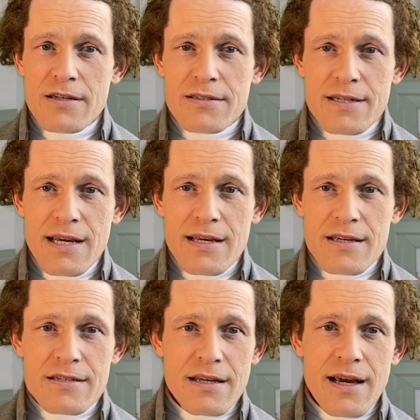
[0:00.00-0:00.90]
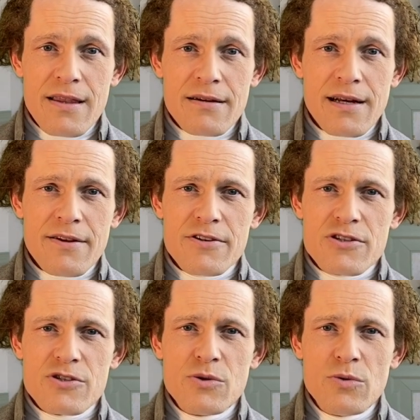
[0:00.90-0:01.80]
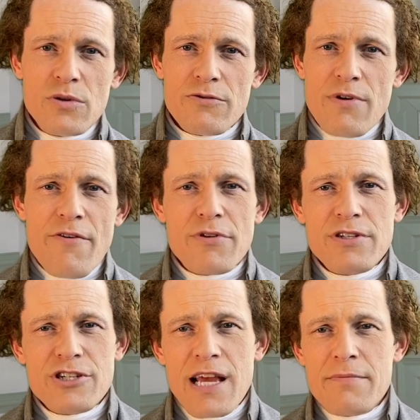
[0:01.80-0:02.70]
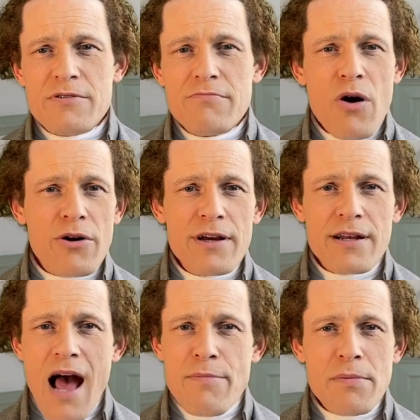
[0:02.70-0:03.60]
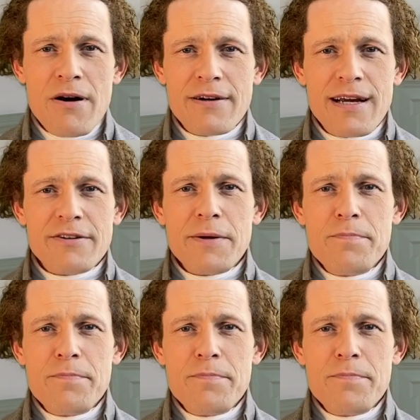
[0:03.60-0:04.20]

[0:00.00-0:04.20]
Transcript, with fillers: days together at the school of Reverend James Maury in Albemarle County,